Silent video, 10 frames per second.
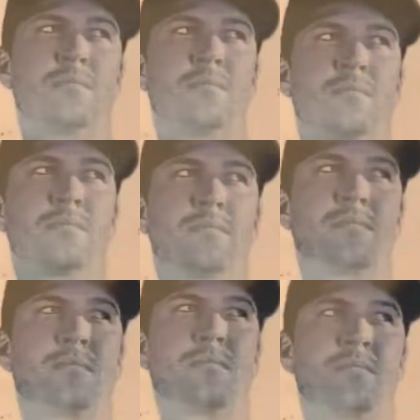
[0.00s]
Jacob
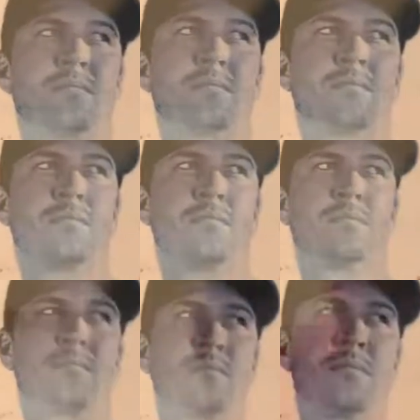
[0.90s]
DeGrom
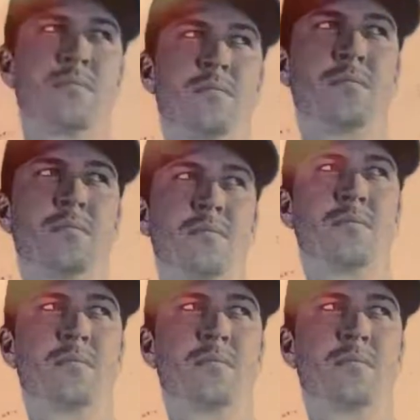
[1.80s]
out of